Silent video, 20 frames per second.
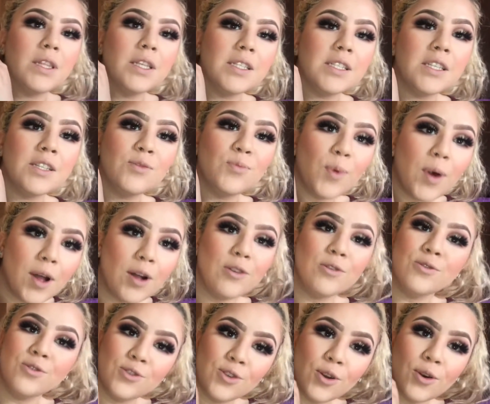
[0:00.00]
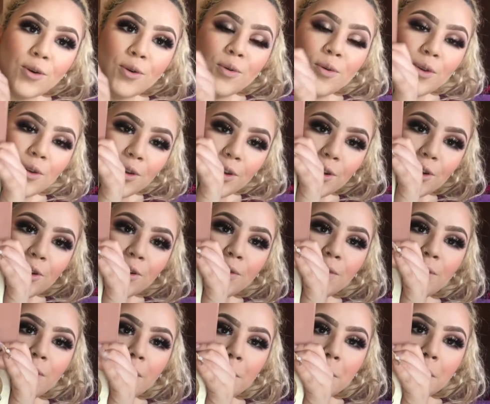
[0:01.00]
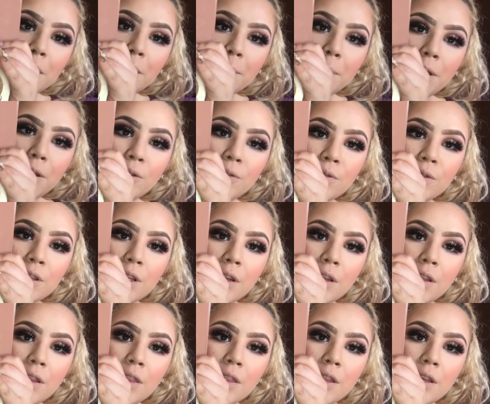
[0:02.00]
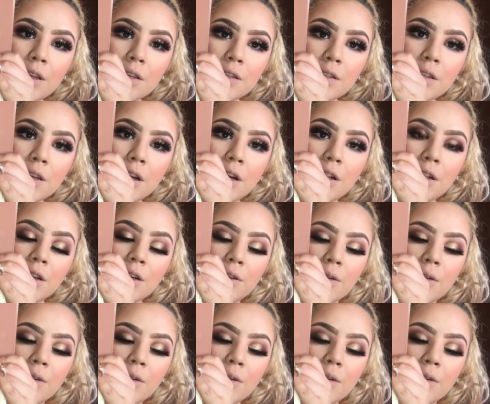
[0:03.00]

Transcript: this as well, so, you know, I'm gonna be using this color